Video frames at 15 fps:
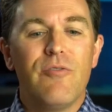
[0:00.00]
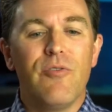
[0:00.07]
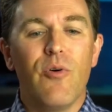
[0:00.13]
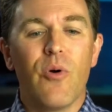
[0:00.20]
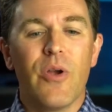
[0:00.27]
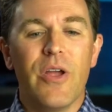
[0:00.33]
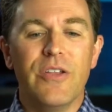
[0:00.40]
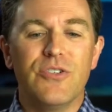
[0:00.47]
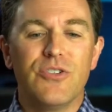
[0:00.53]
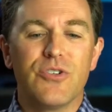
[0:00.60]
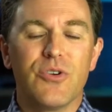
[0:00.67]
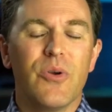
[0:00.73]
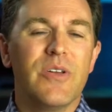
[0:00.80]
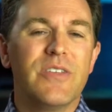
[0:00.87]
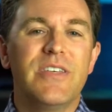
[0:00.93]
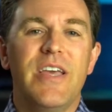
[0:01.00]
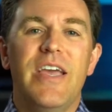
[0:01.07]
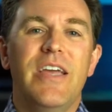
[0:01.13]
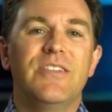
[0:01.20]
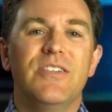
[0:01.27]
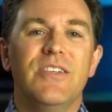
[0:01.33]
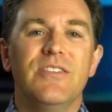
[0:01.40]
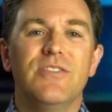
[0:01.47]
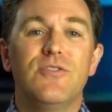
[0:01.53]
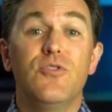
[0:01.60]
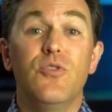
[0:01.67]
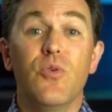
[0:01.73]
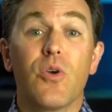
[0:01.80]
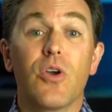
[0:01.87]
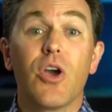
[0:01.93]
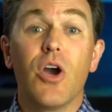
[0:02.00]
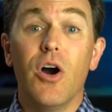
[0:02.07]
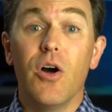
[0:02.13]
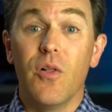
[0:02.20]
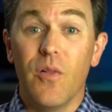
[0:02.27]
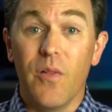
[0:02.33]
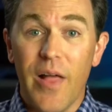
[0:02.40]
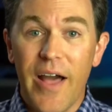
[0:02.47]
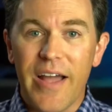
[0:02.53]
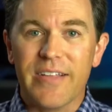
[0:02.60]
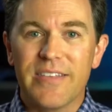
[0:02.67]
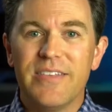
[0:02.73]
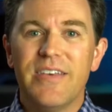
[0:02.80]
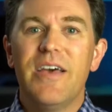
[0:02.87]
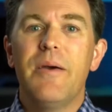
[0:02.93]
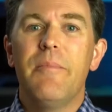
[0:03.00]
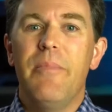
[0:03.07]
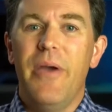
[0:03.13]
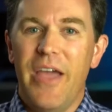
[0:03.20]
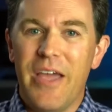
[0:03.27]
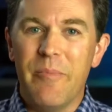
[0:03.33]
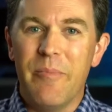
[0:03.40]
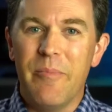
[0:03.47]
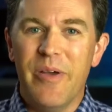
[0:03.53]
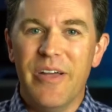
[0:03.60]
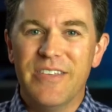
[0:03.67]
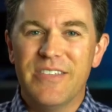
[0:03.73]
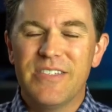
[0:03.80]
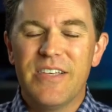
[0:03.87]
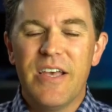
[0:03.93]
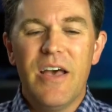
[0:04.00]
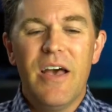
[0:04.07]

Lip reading: for insurance agents to collect payments.